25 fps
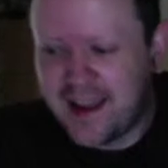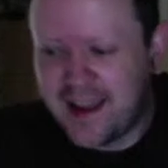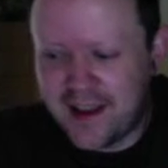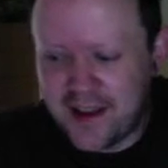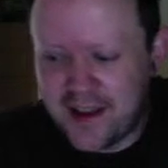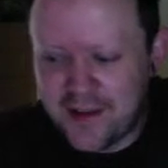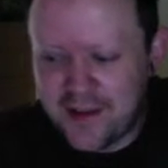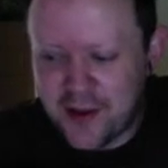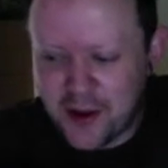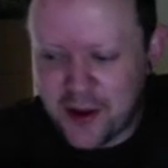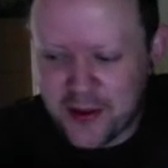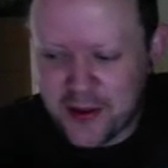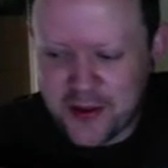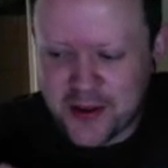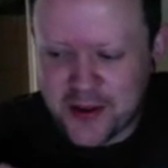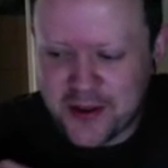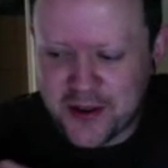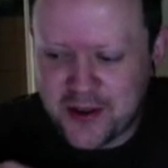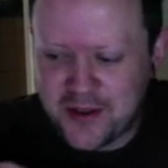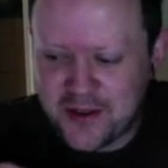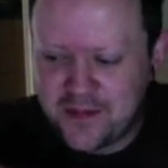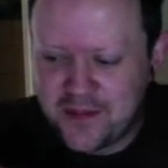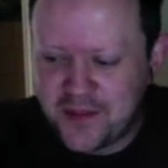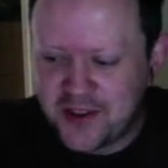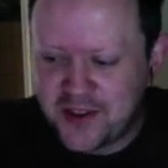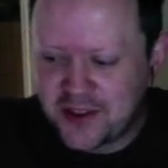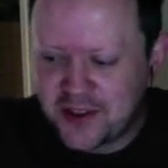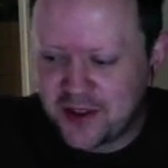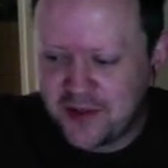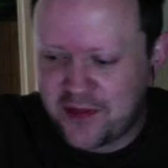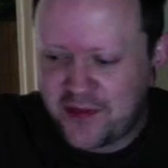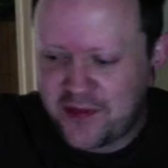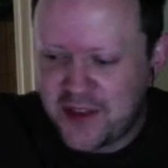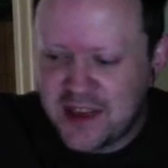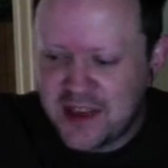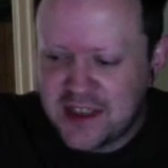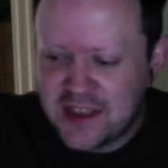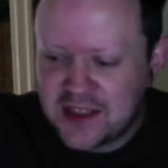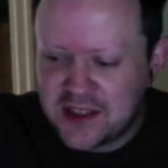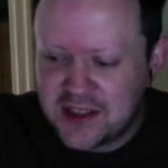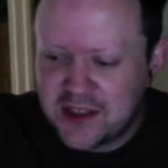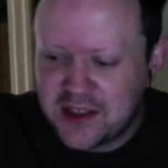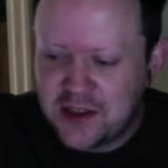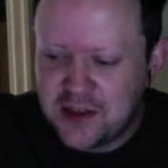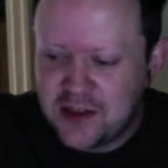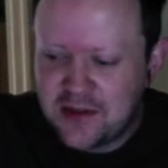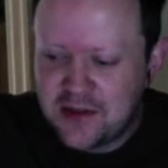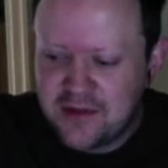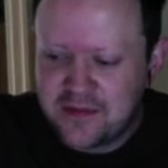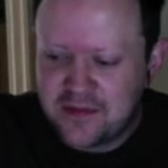Of all the, the sort of things that
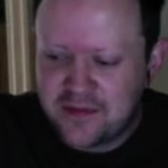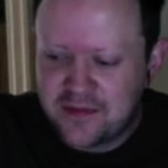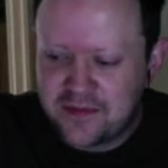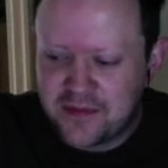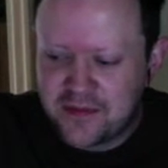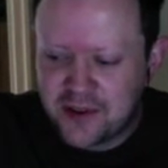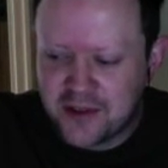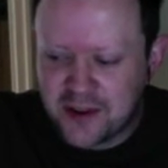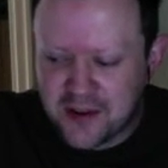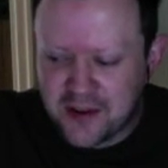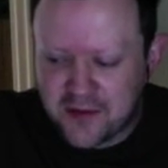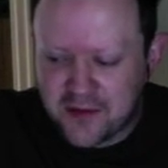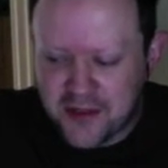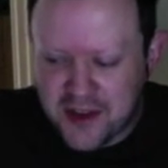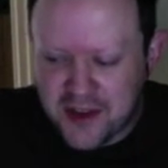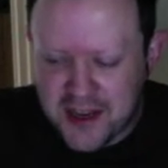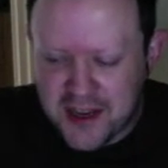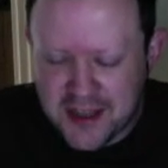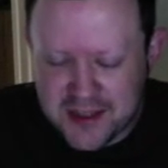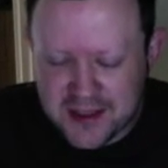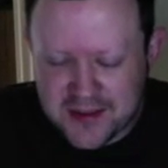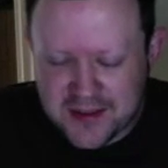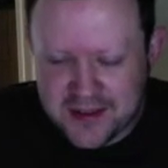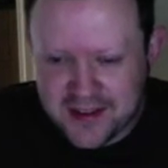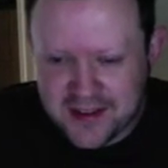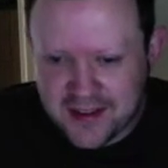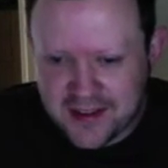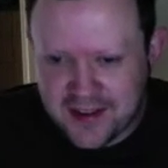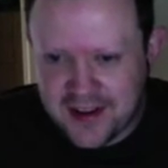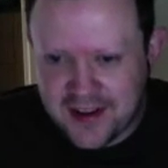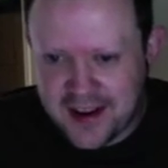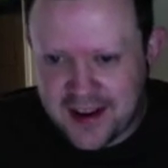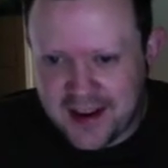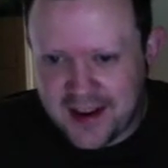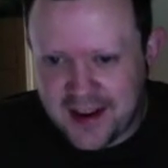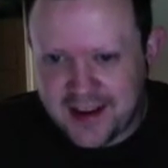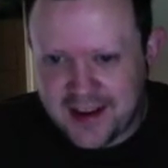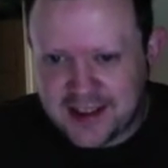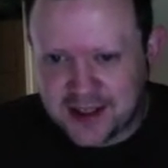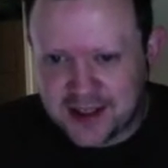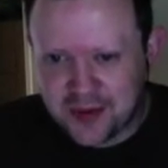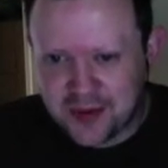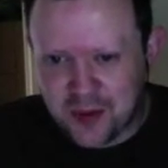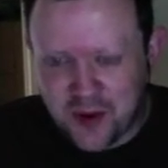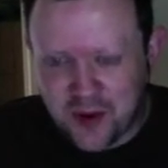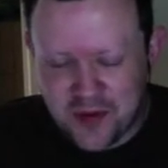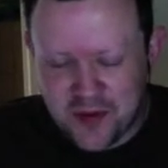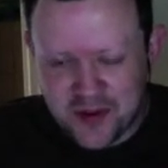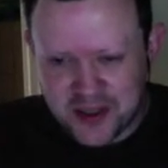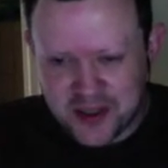you've done over the years, is the
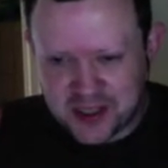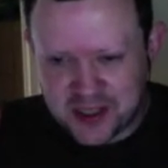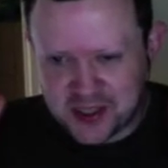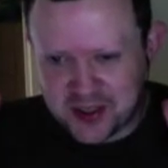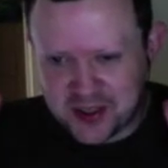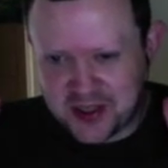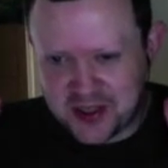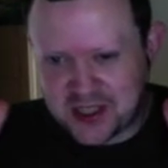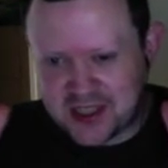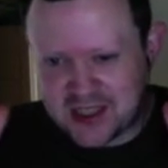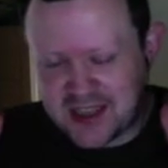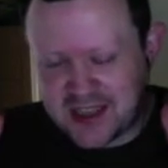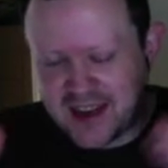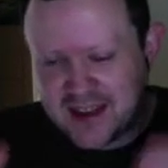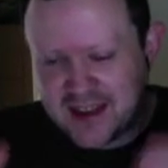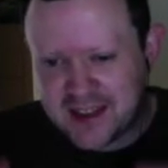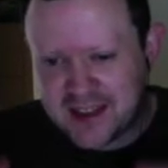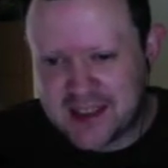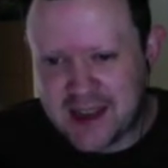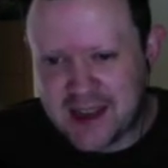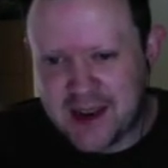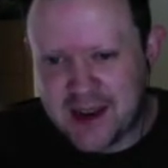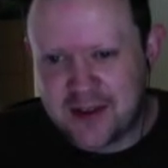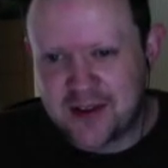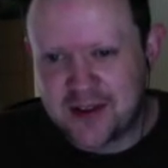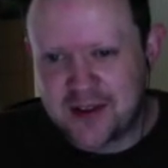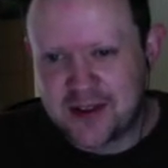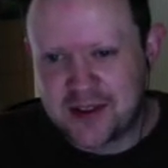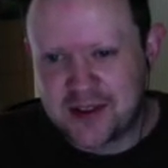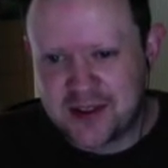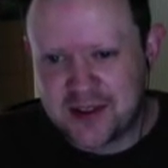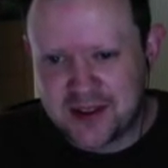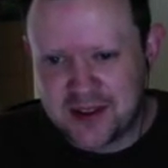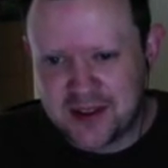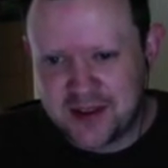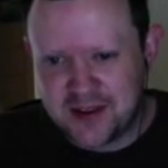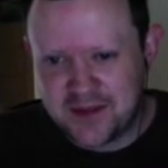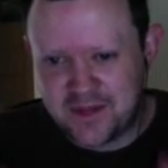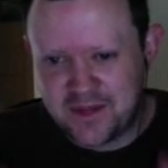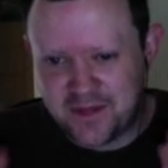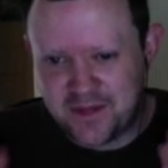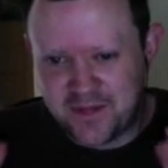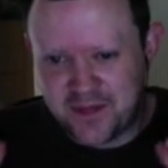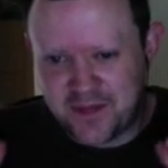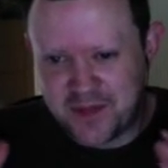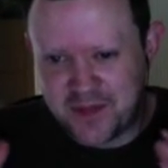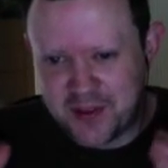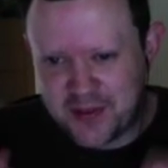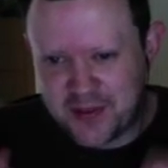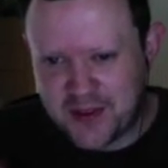one that sort of stands out as the,
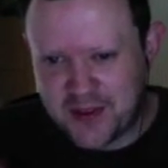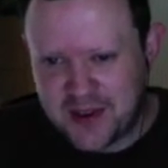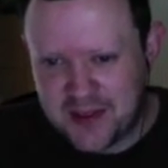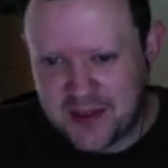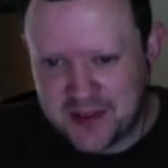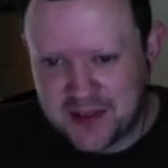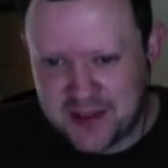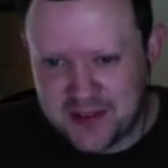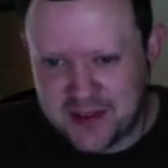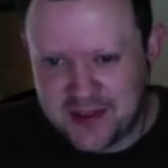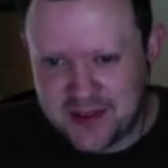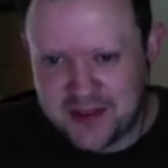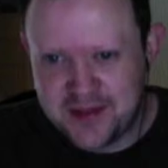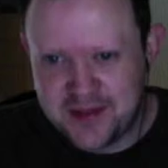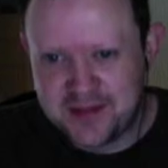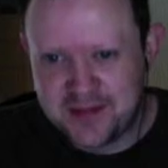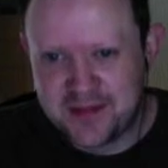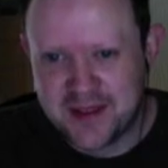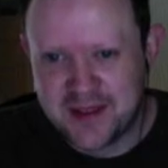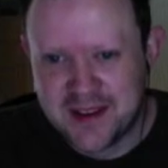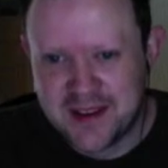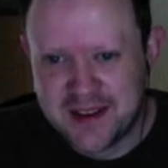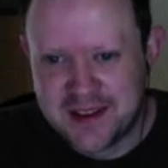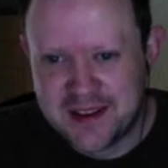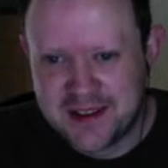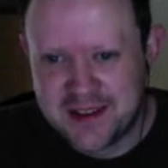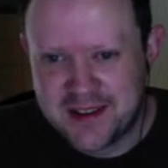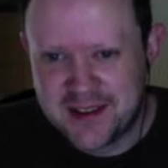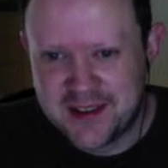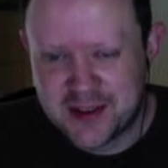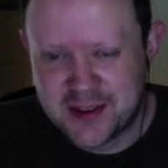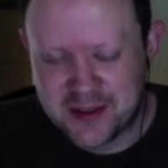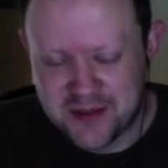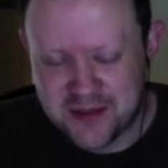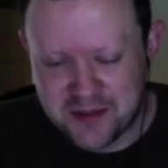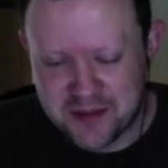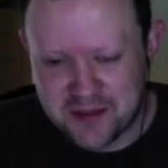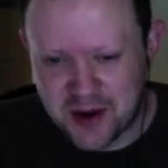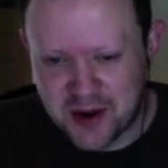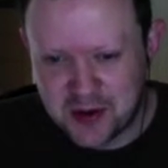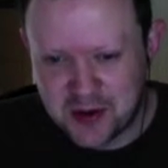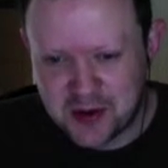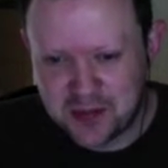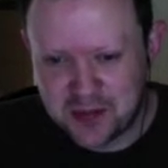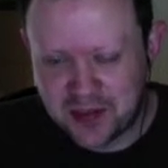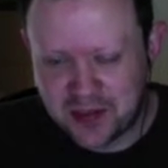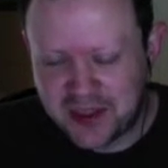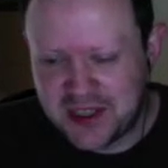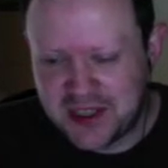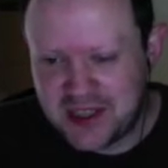the thing that you, you're sort of the
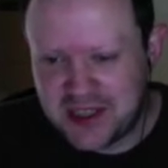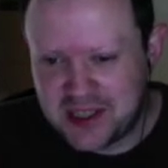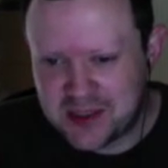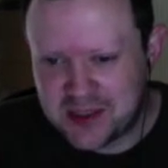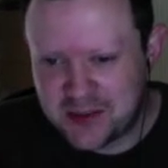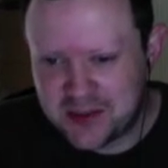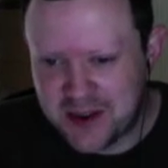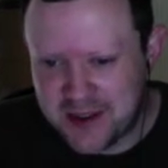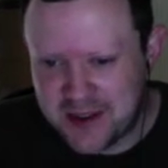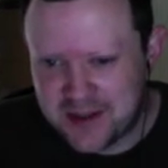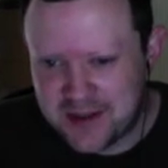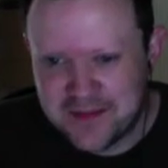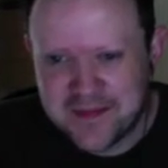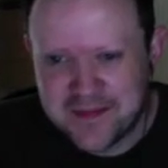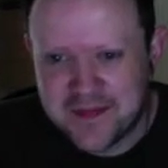most pleased with?